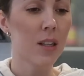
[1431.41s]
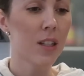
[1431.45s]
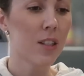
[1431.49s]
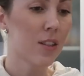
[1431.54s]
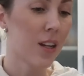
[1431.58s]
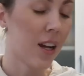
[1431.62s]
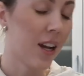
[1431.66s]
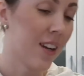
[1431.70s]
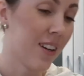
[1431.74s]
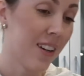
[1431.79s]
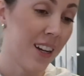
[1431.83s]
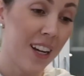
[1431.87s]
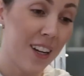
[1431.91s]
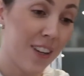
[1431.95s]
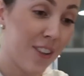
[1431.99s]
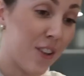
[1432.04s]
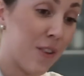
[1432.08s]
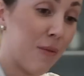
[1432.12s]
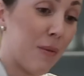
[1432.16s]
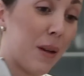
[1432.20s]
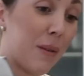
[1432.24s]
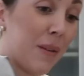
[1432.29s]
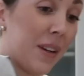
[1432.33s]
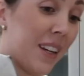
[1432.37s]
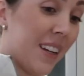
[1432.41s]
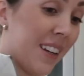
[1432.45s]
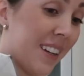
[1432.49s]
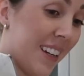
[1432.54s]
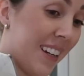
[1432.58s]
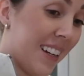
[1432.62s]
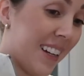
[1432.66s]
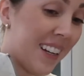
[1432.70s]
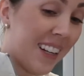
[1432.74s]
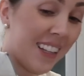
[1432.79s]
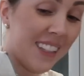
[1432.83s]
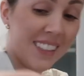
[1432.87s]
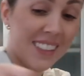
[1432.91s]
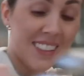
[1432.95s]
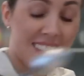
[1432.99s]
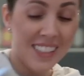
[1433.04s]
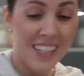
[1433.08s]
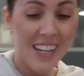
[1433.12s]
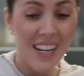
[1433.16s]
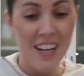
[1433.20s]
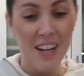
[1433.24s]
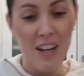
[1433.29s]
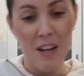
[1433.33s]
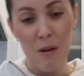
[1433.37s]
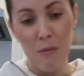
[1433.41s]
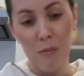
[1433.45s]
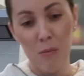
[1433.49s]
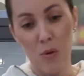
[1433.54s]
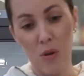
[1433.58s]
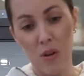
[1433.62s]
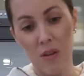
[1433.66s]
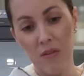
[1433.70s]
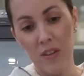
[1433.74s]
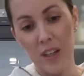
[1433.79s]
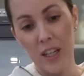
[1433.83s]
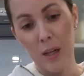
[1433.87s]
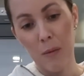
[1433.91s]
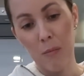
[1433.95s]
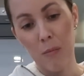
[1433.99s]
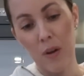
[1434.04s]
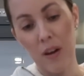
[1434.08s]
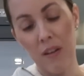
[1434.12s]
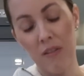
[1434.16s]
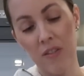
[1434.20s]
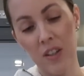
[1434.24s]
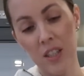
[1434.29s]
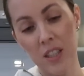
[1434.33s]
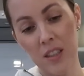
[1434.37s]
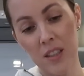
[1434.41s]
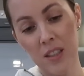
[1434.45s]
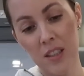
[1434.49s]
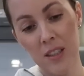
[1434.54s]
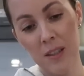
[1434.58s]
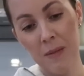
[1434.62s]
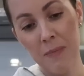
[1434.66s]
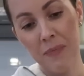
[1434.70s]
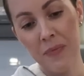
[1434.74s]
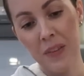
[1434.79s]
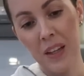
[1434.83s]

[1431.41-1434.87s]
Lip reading: I don't know, maybe it is more of like a preference.